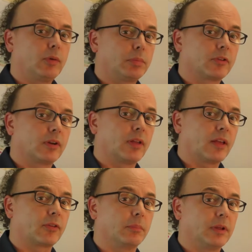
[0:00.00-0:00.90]
of
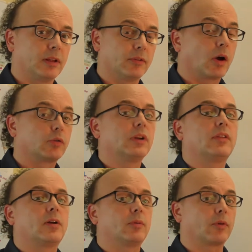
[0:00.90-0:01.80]
the SMBs agreed
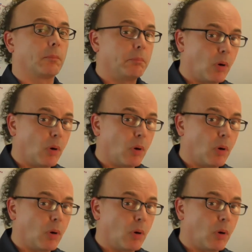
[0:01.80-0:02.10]
that it was a